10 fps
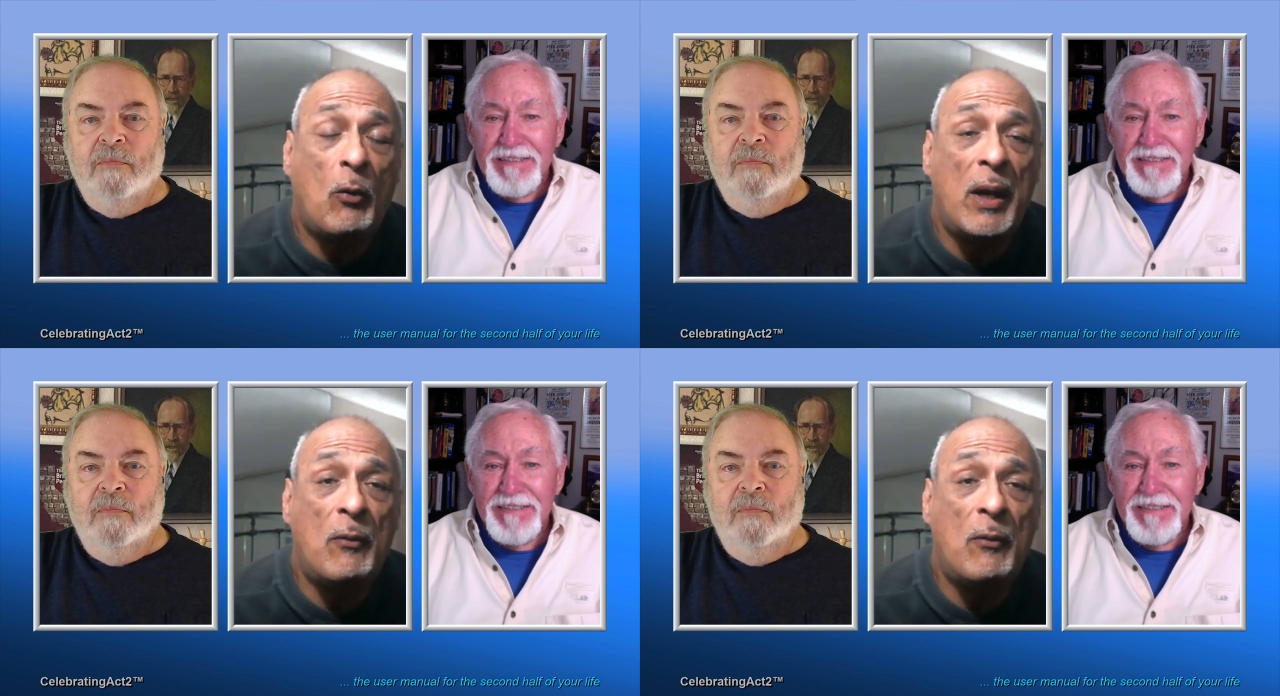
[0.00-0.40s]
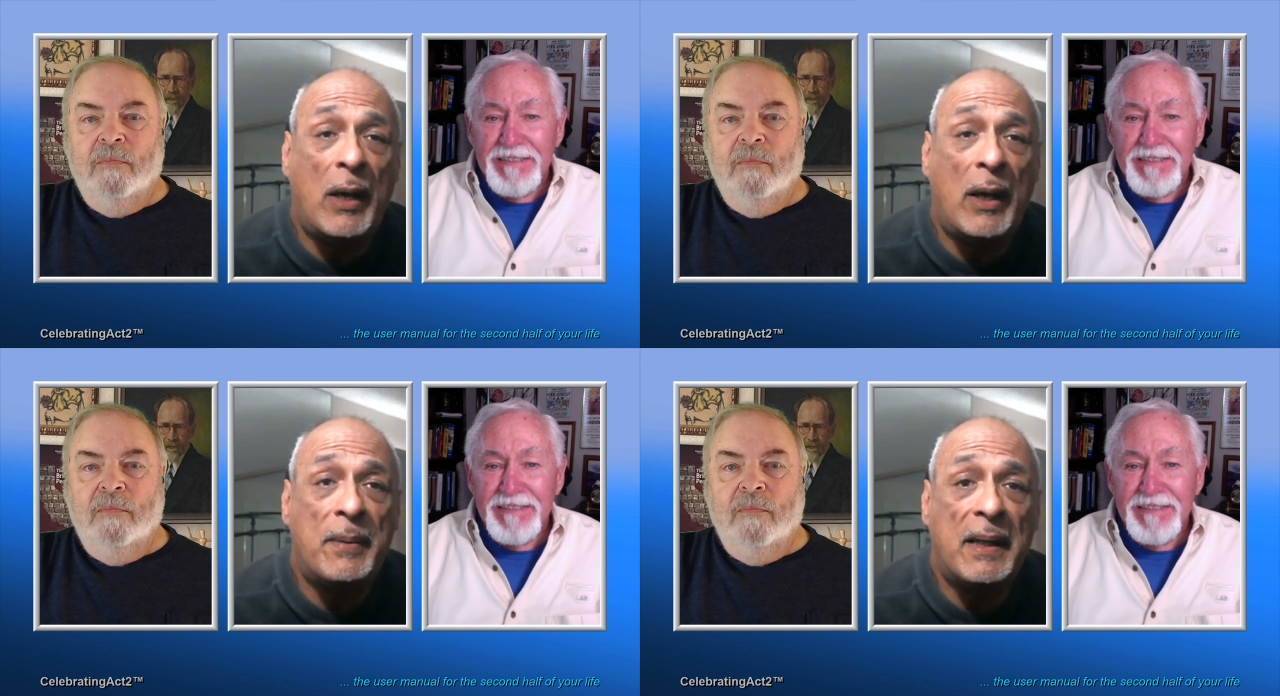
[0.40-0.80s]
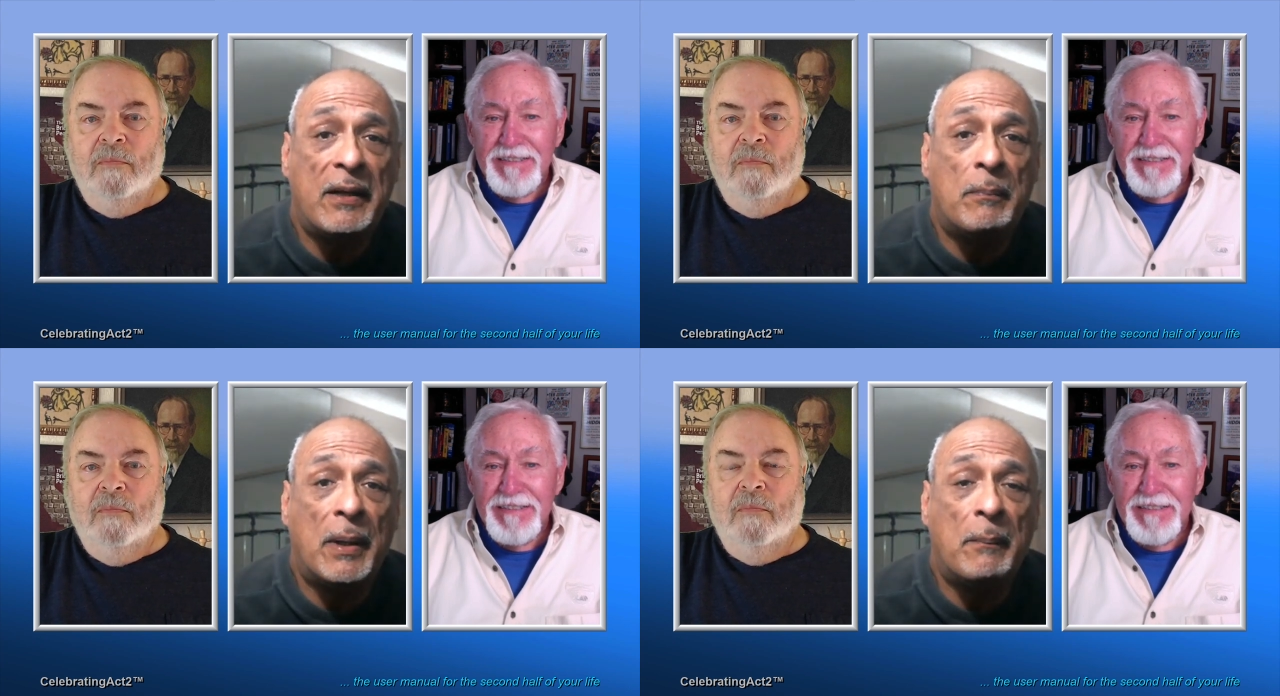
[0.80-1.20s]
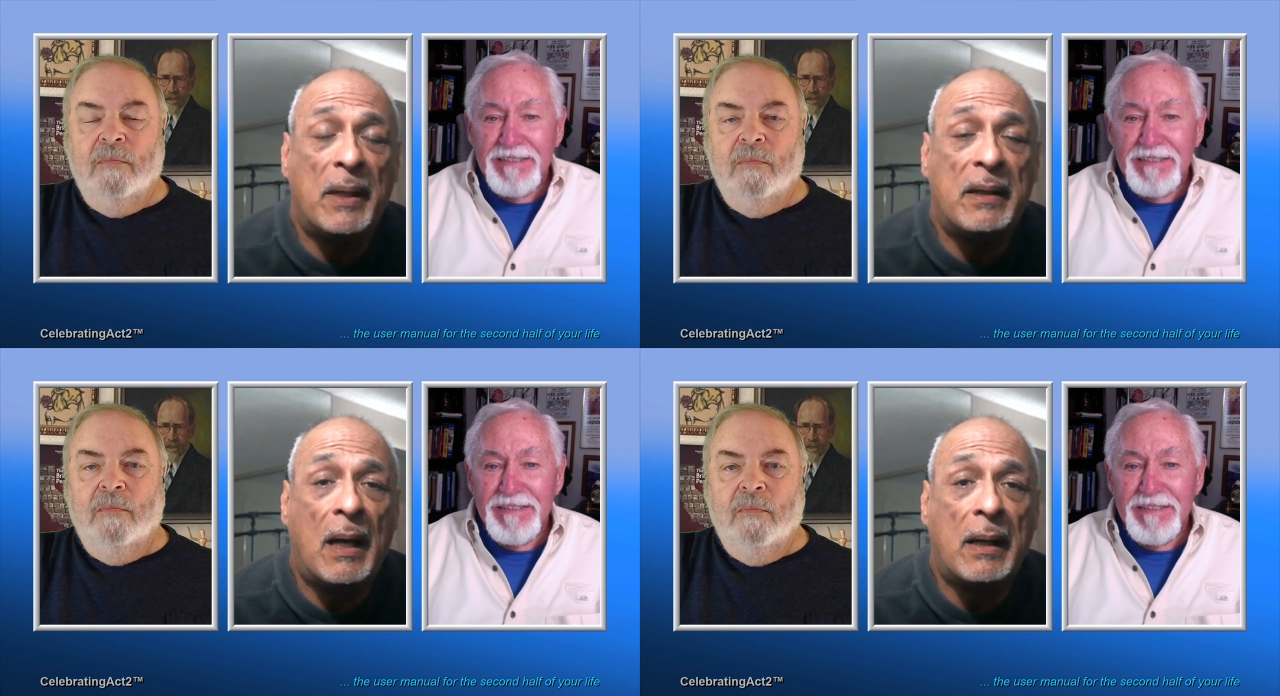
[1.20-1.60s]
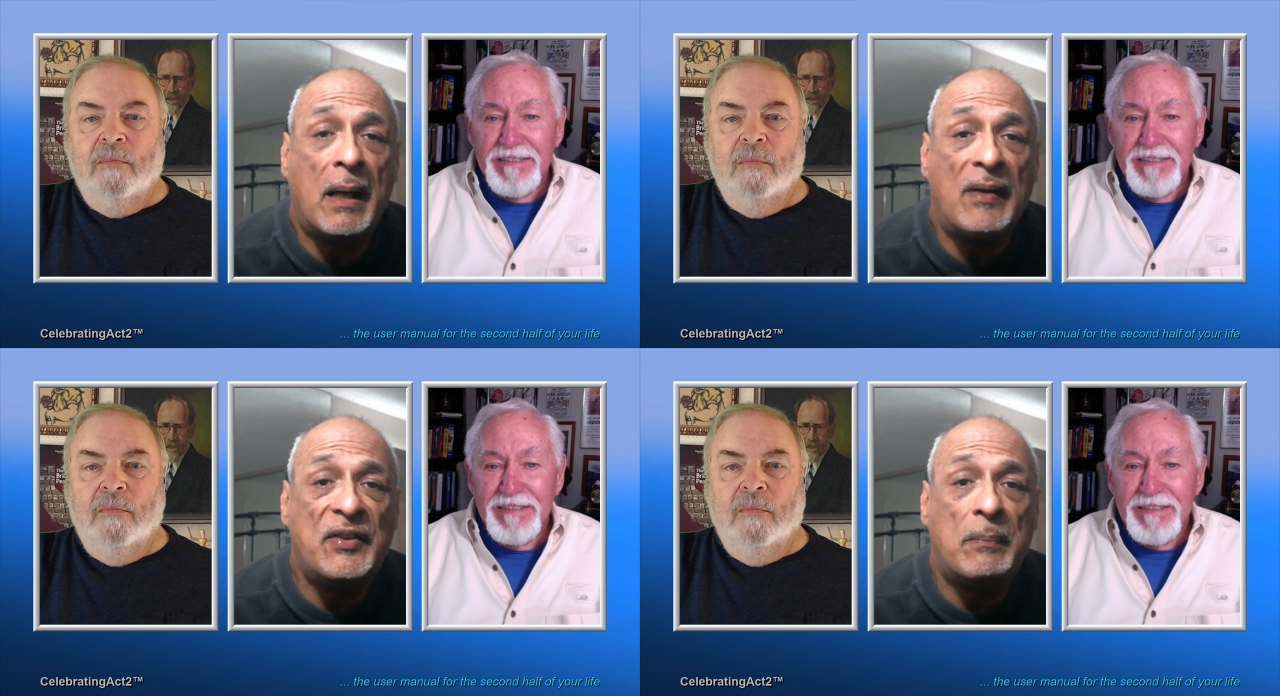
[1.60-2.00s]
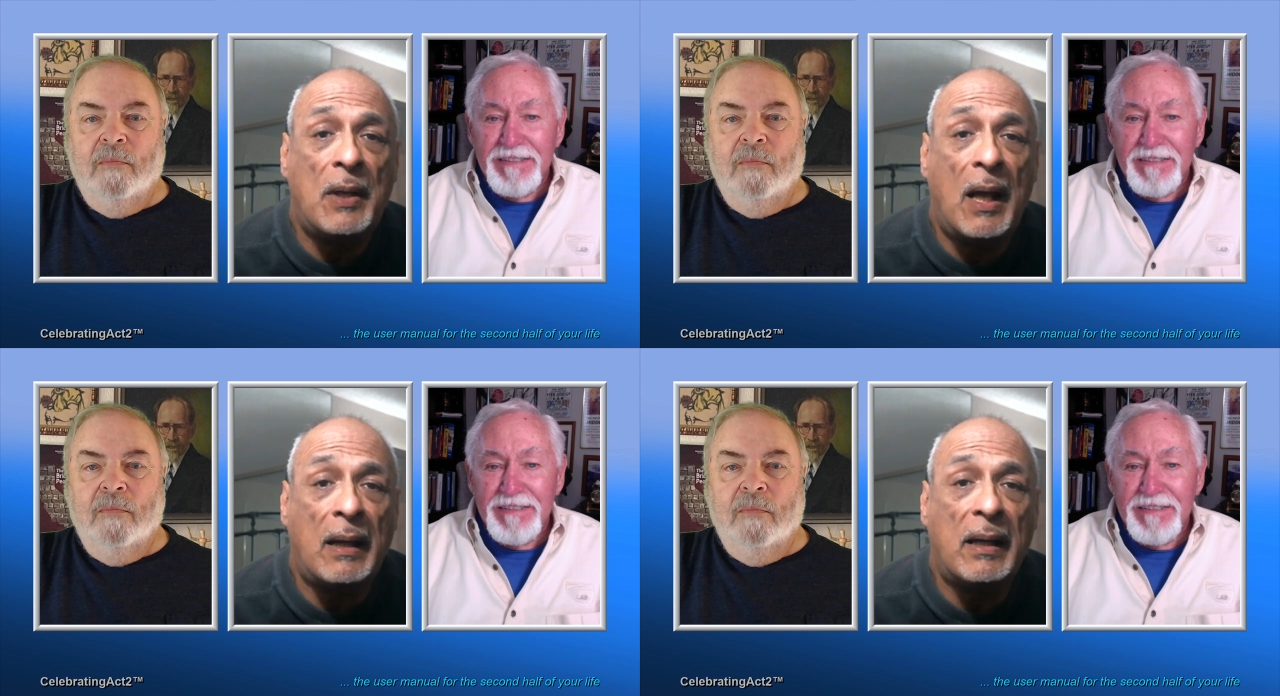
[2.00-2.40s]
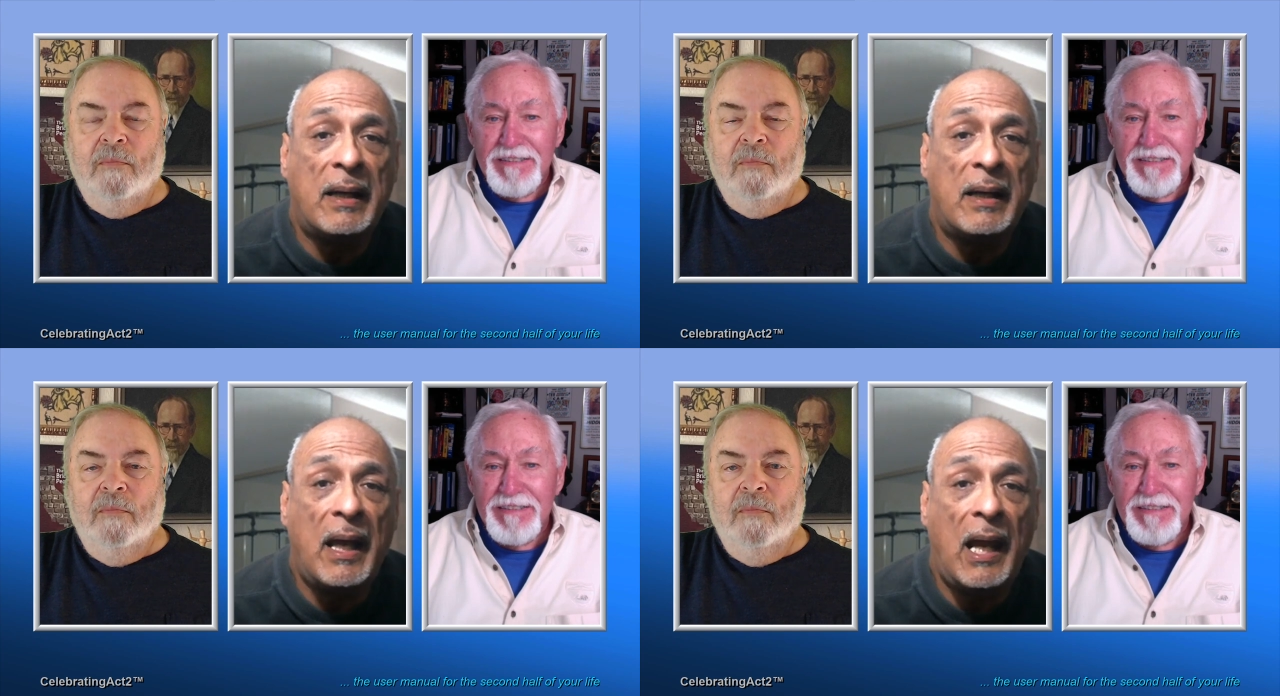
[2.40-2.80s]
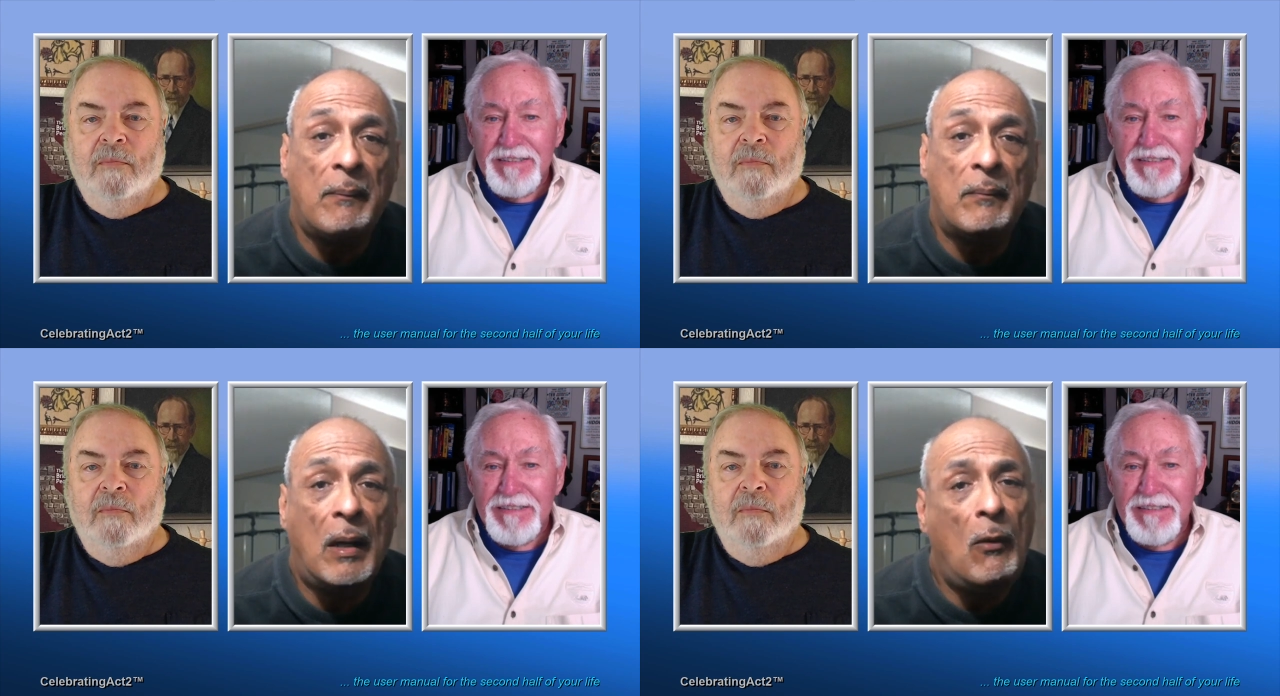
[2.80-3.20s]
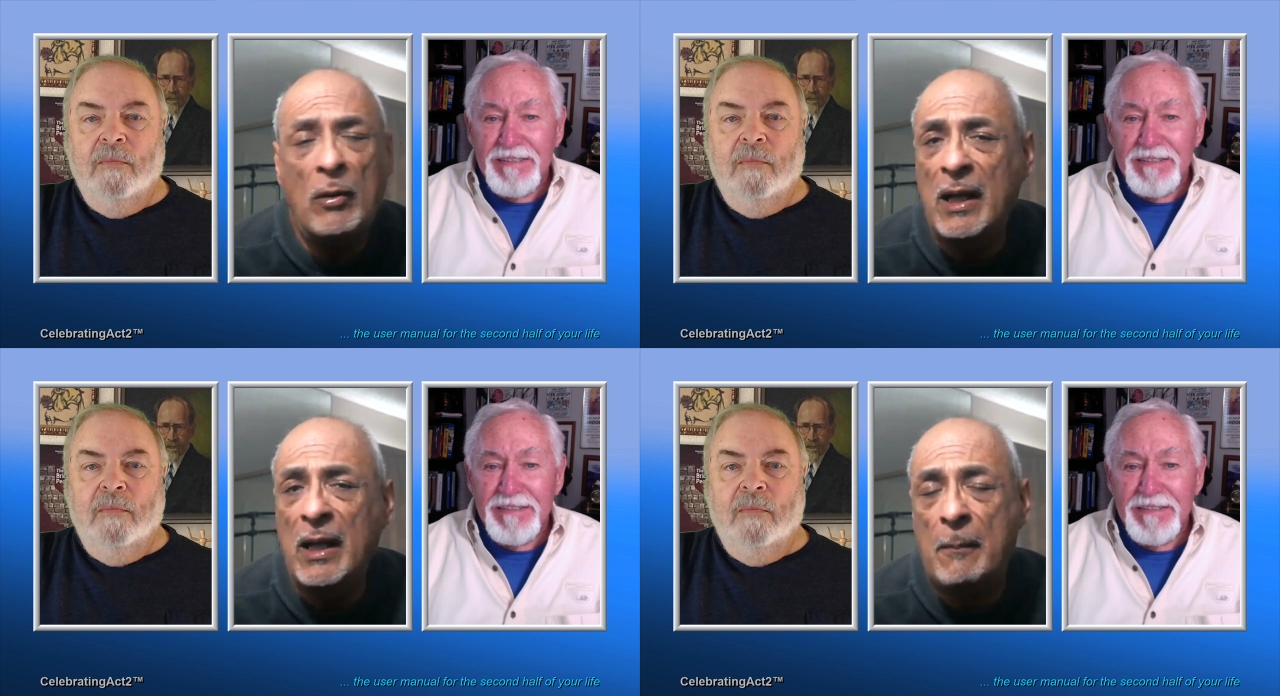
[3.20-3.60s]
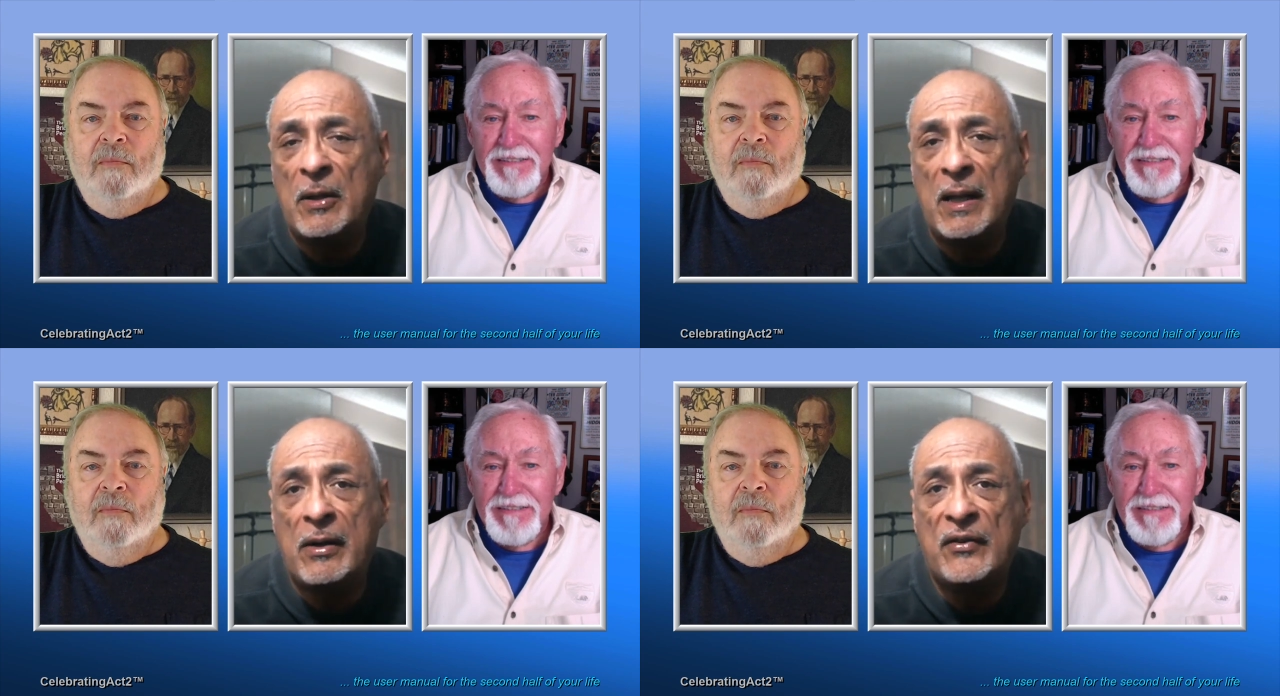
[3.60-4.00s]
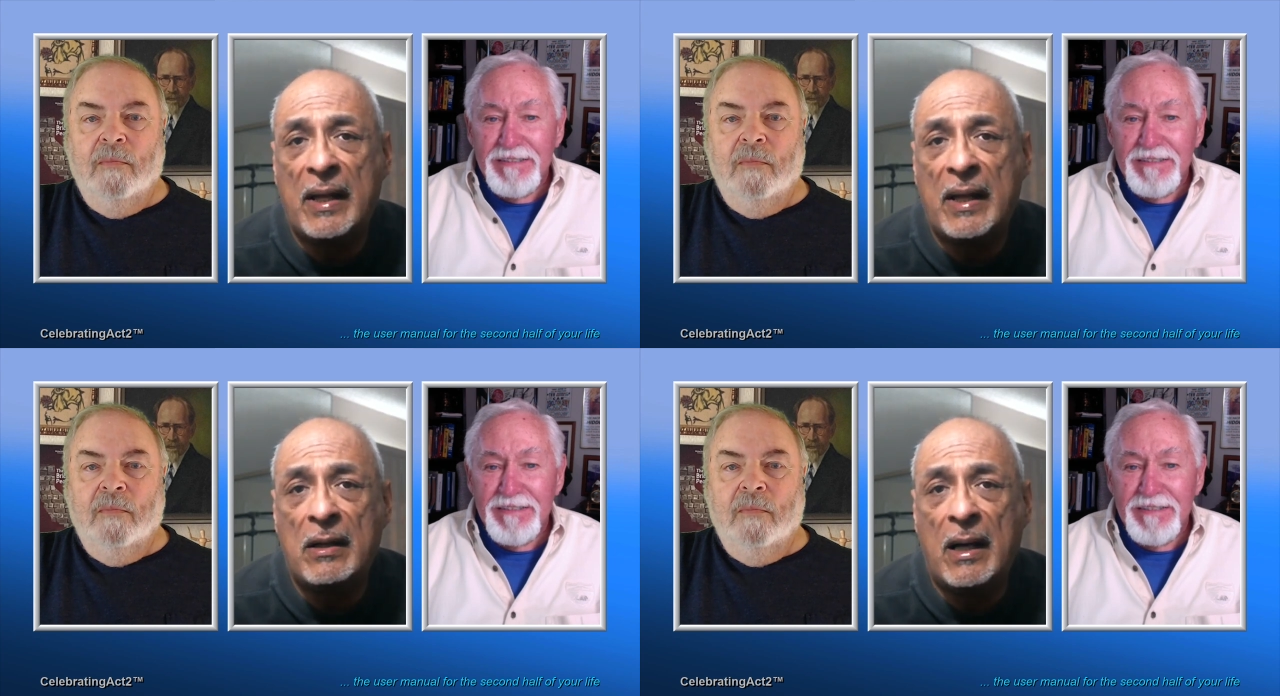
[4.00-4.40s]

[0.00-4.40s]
Speaker 1: Queen quite a bit later, but but uh, Casablanca came only a couple of years later.